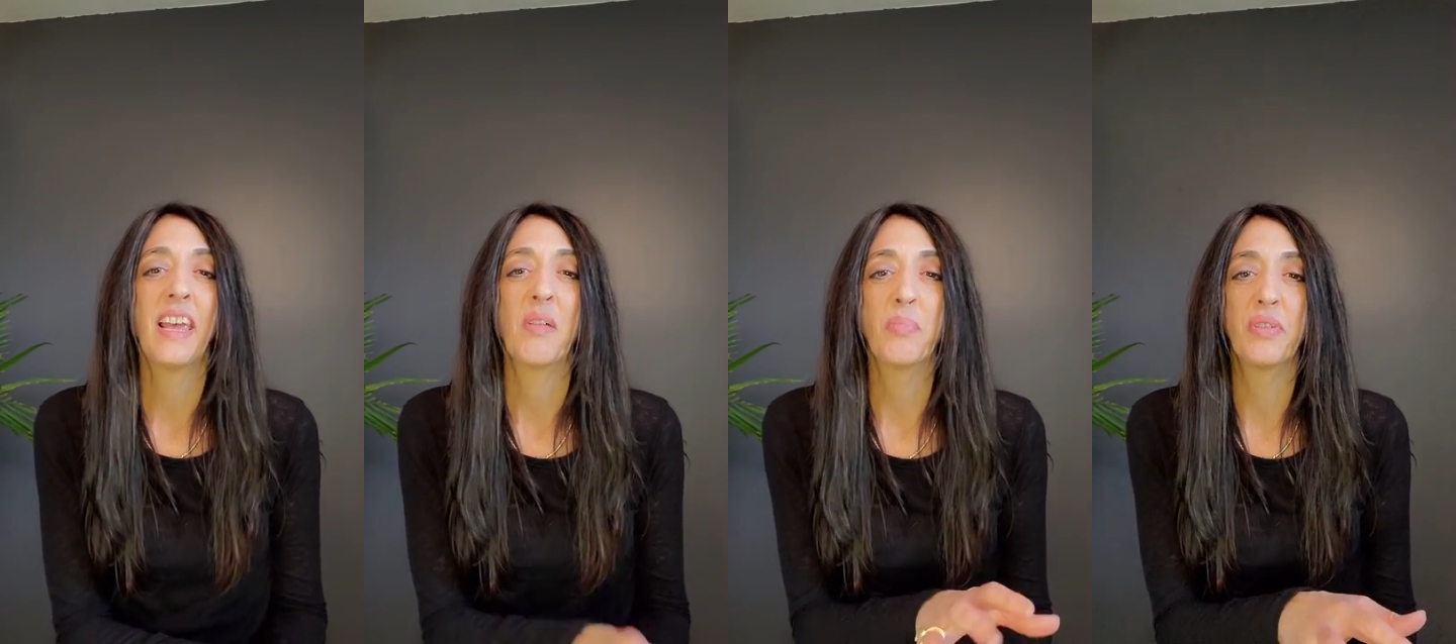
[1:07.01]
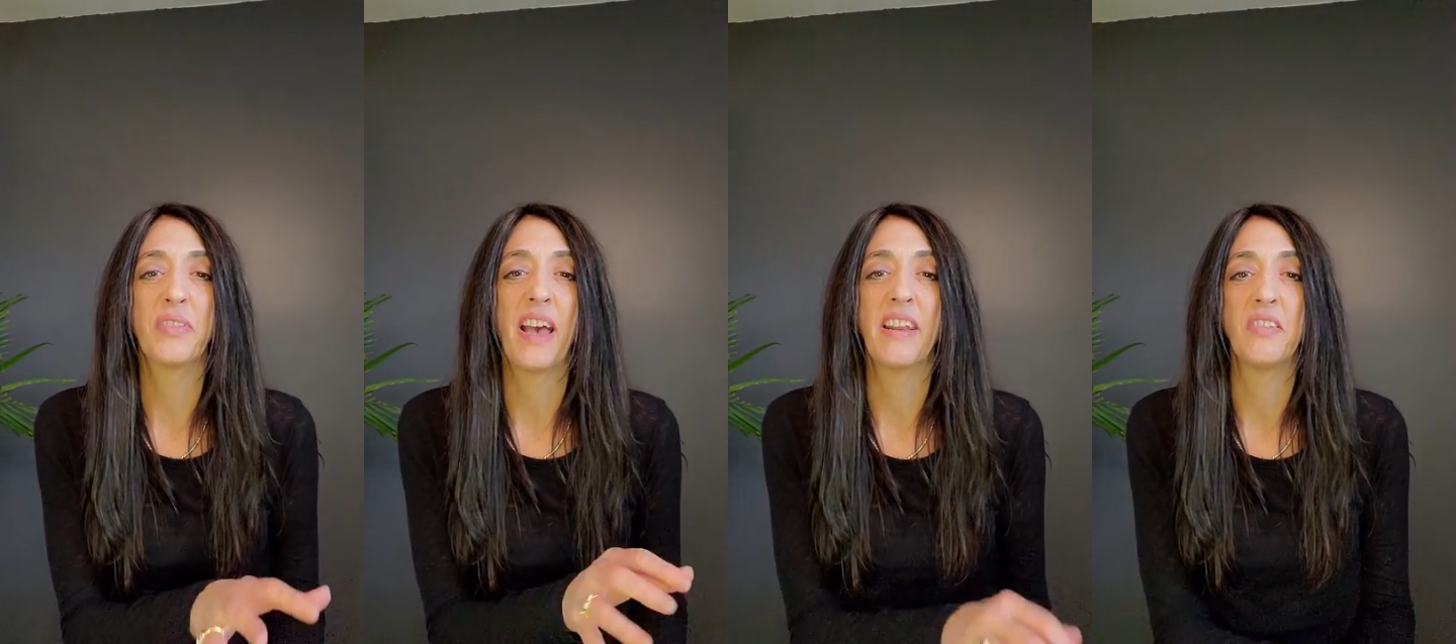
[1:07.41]
and put
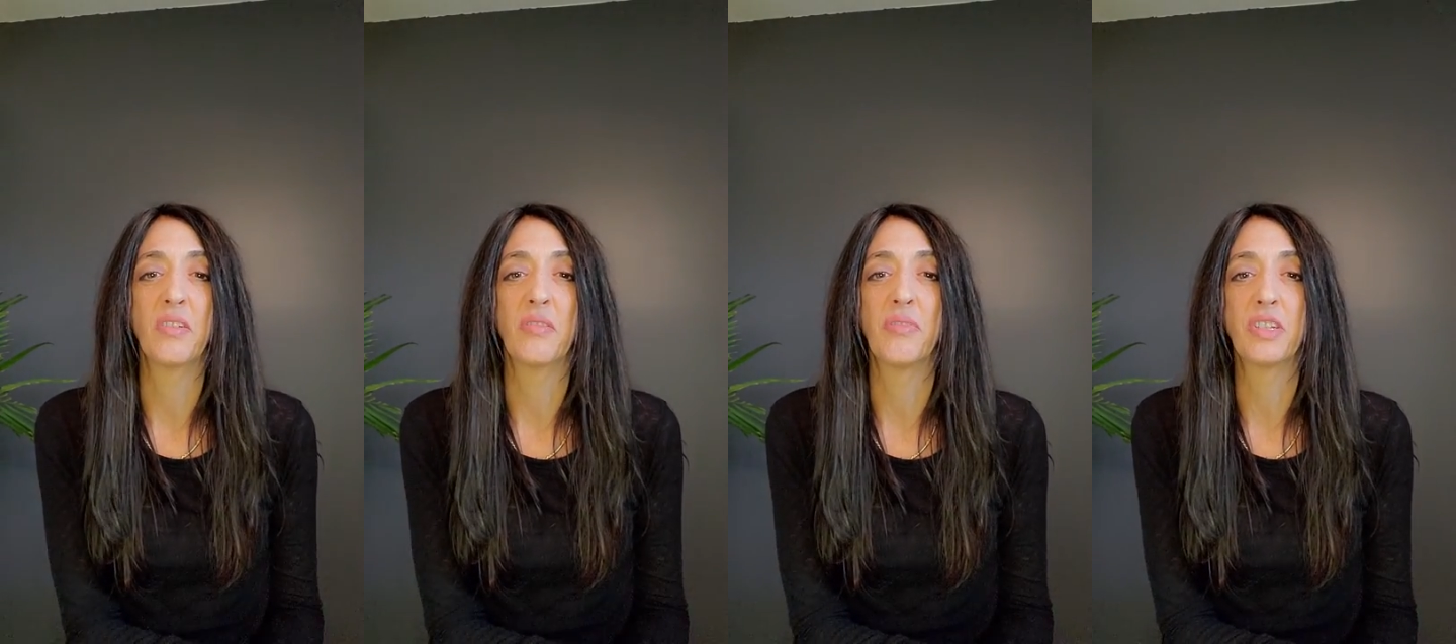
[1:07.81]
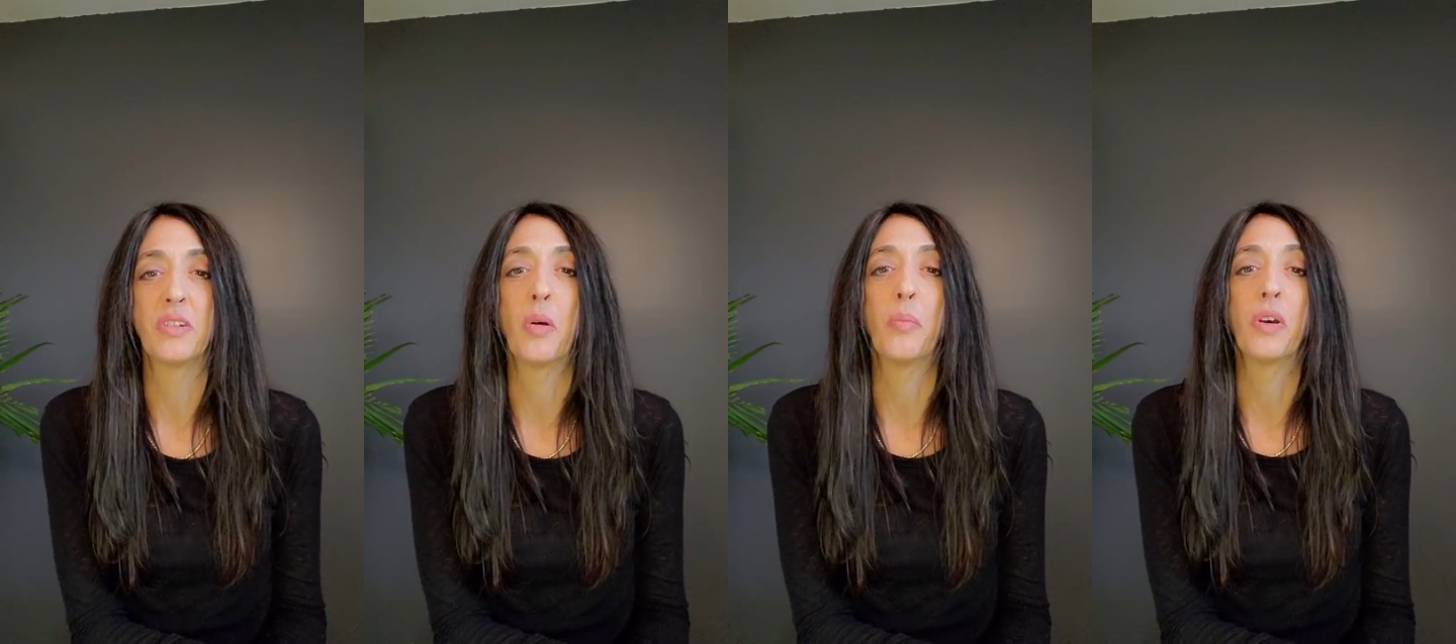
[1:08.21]
that in your vision
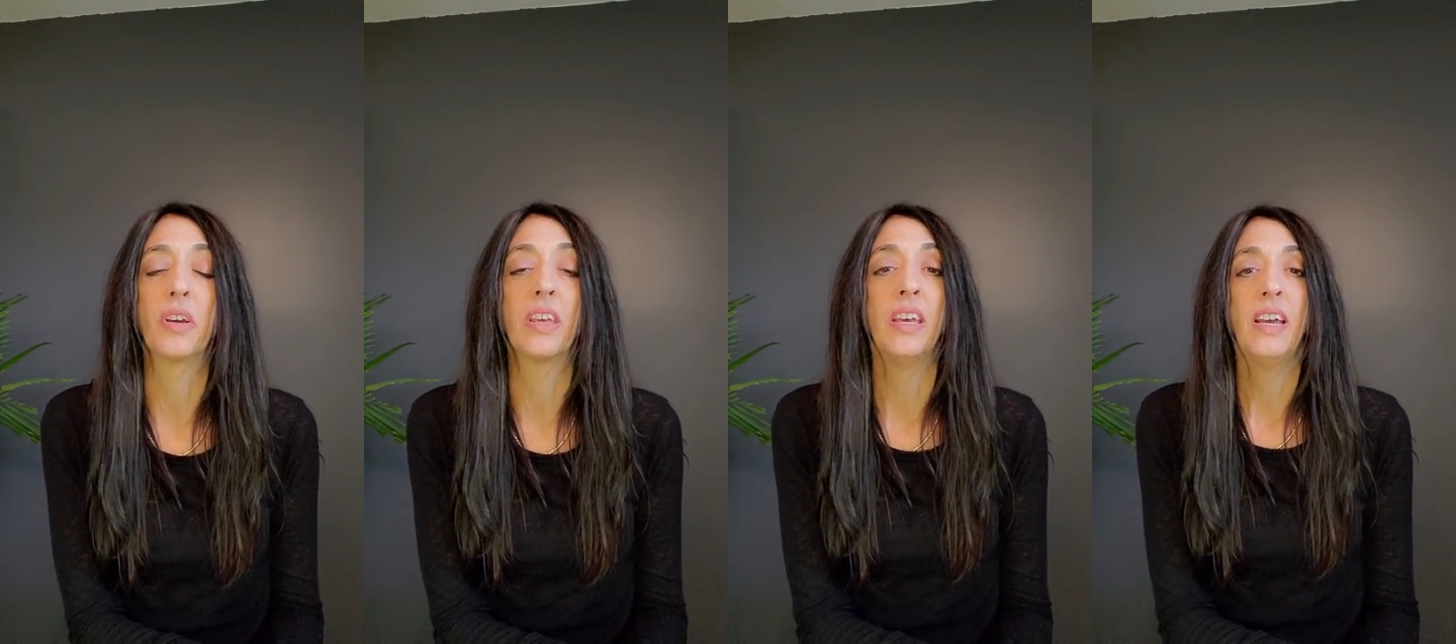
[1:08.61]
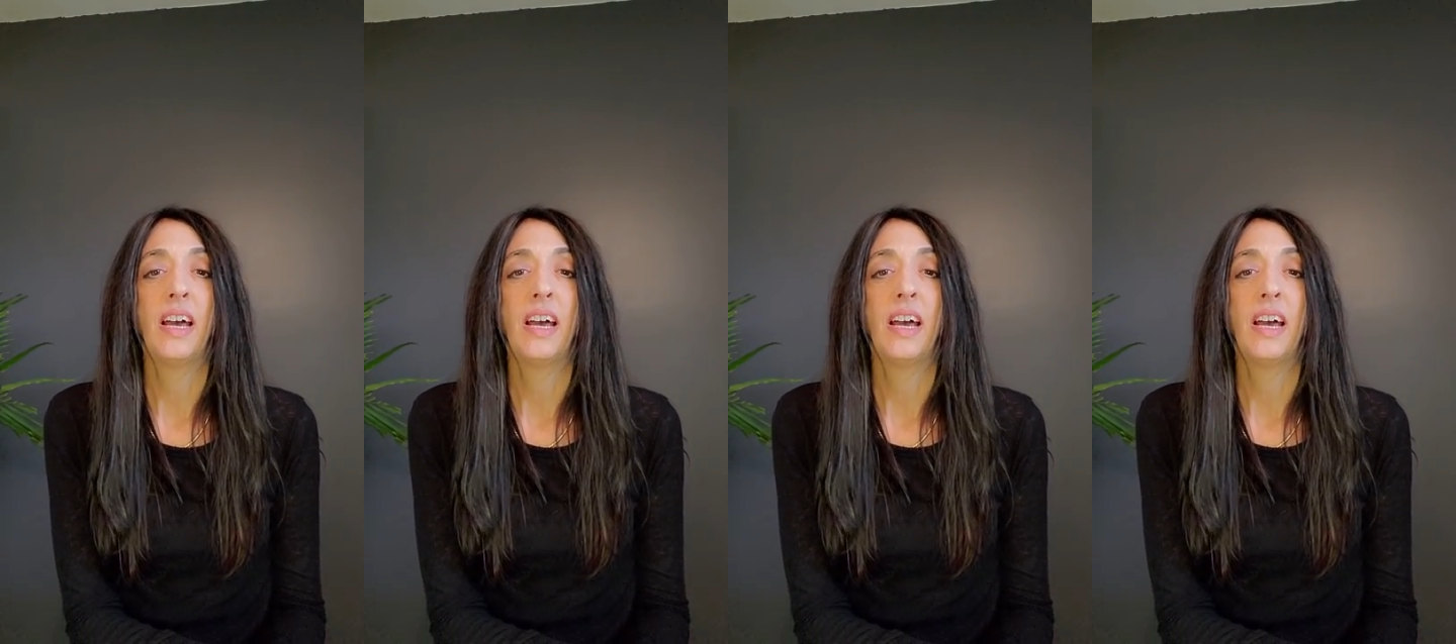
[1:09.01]
notebook